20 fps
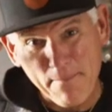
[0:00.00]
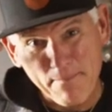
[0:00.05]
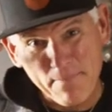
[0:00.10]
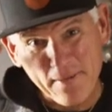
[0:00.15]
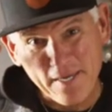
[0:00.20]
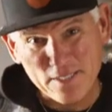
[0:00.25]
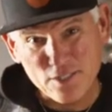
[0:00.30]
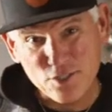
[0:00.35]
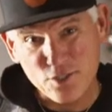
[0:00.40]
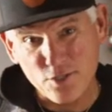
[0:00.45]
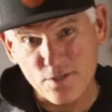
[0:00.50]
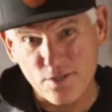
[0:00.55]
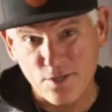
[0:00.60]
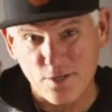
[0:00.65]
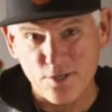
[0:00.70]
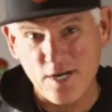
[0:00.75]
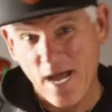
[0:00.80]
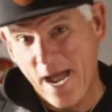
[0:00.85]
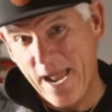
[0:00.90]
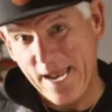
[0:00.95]
I picture
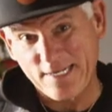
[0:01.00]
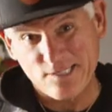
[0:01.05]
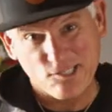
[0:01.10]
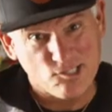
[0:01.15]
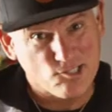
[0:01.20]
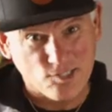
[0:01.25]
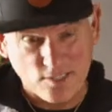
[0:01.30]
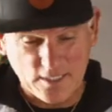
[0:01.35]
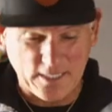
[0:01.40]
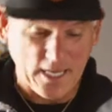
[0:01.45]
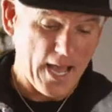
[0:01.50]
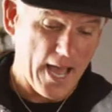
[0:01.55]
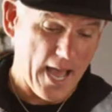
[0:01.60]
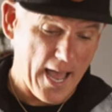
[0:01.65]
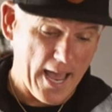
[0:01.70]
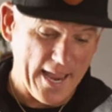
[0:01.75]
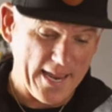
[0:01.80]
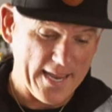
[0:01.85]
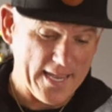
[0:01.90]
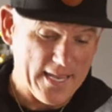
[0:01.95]
their night
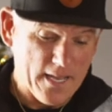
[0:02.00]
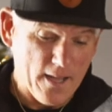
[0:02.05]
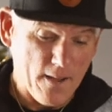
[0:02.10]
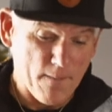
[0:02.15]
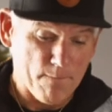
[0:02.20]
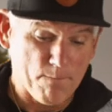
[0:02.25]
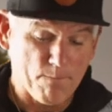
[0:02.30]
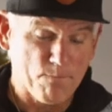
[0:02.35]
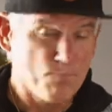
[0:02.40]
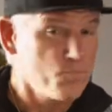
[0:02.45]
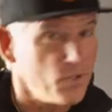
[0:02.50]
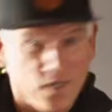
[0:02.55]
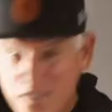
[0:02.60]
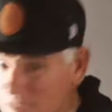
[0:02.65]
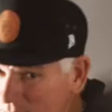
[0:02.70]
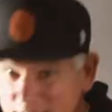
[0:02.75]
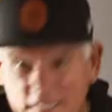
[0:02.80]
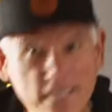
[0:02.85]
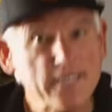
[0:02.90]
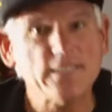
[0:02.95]
sky
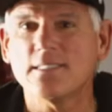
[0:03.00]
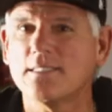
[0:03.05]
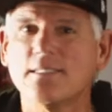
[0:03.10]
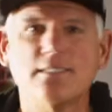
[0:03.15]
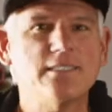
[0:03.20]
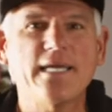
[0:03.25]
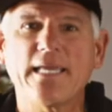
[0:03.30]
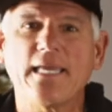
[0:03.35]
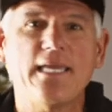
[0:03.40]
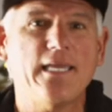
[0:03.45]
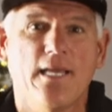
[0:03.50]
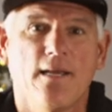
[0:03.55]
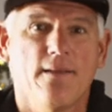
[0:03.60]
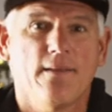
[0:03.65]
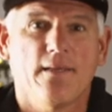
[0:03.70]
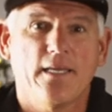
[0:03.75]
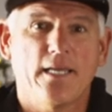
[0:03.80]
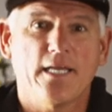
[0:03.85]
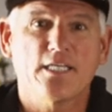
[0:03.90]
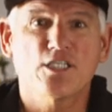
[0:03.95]
brilliantly
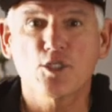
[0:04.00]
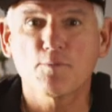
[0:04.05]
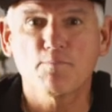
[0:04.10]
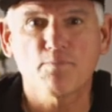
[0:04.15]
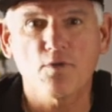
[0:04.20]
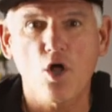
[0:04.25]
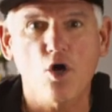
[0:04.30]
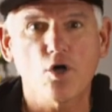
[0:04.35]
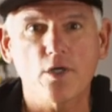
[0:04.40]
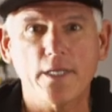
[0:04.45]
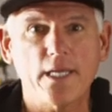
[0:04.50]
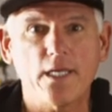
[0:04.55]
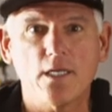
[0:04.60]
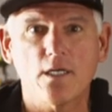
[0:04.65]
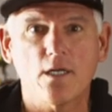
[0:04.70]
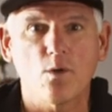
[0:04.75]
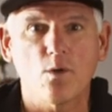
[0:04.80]
exploding